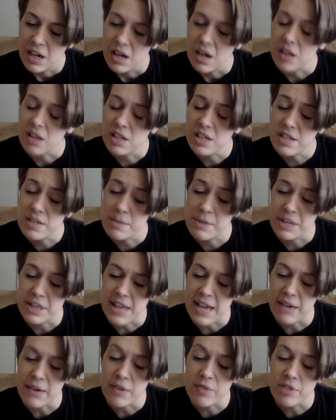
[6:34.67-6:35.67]
Elizabeth,
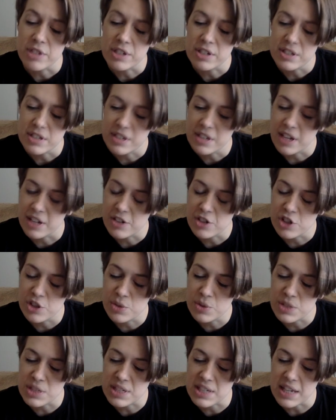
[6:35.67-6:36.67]
however, did not
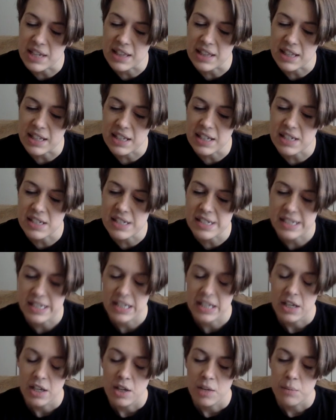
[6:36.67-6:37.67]
choose to take the hint,
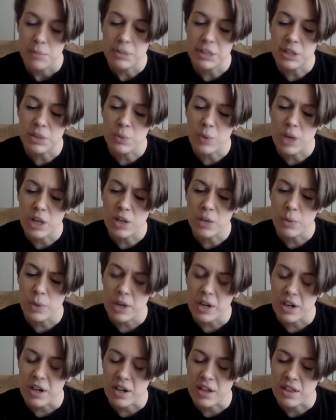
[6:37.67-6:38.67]
being well
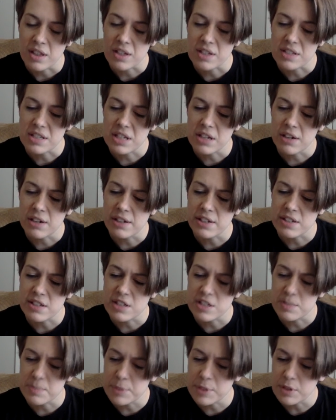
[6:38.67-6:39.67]
aware that a serious
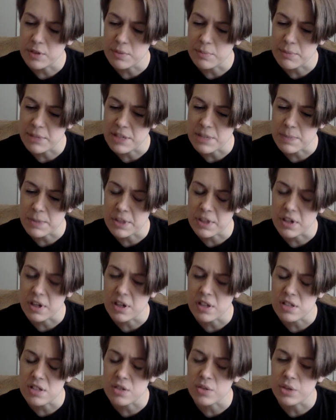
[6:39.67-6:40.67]
dispute must be the
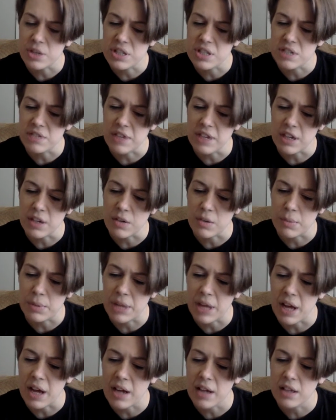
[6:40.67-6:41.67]
consequence of any
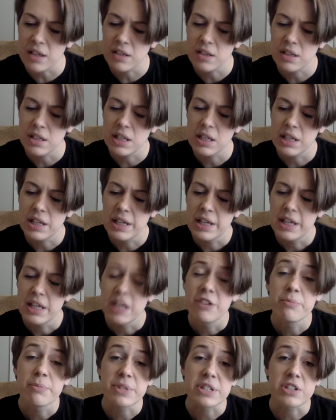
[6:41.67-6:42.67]
reply.
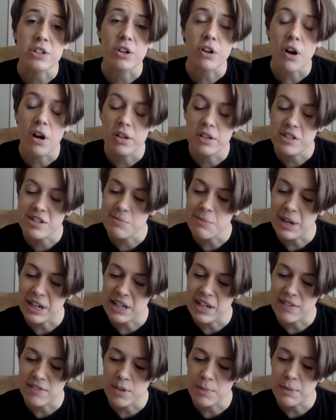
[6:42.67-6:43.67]
Mr. Collins might
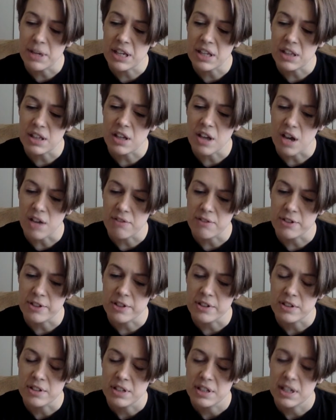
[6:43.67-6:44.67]
never make the offer,
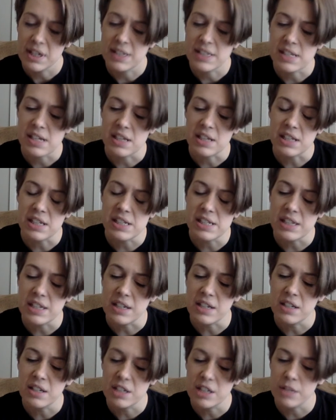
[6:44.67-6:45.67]
and till he
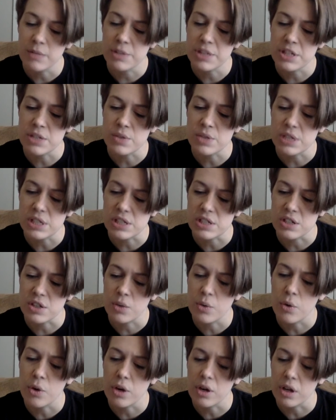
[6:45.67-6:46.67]
did, it was useless to
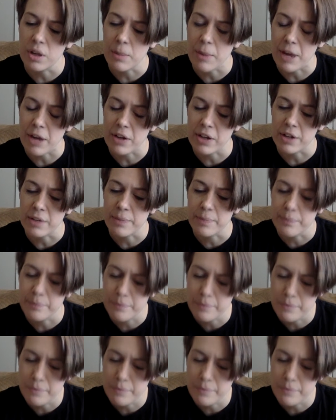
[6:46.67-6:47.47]
quarrel about him.